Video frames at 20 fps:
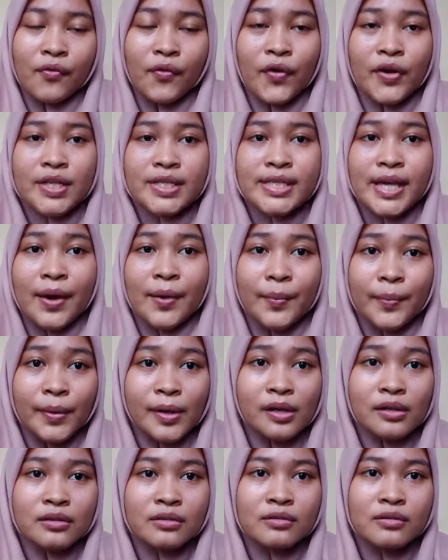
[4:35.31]
For
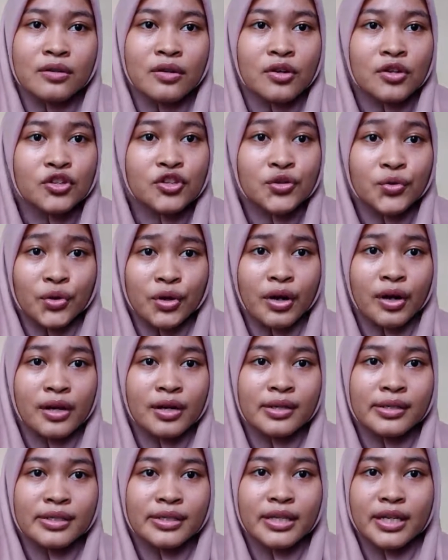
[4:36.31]
example,
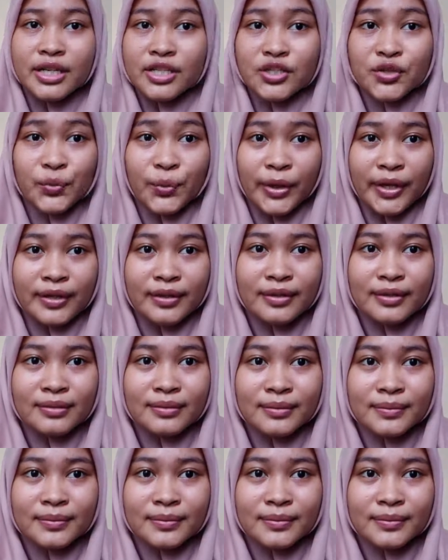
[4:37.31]
sugar is sweet.